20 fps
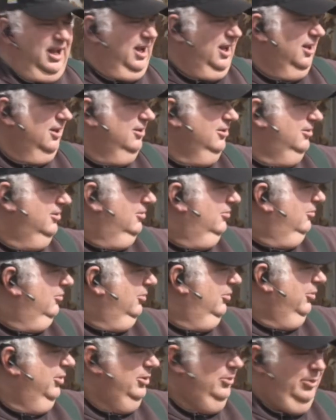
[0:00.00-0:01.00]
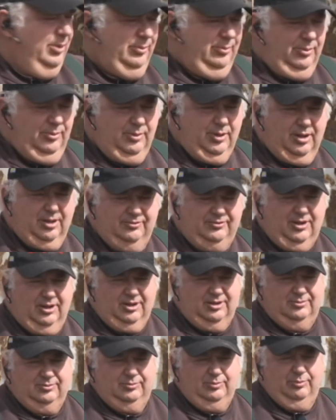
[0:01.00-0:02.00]
And when we
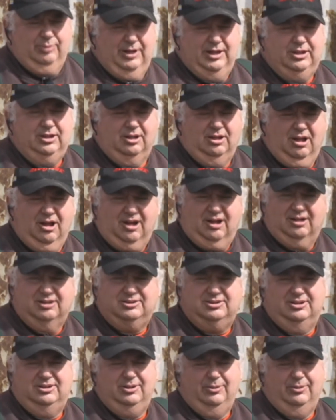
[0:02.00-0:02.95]
bring the logs,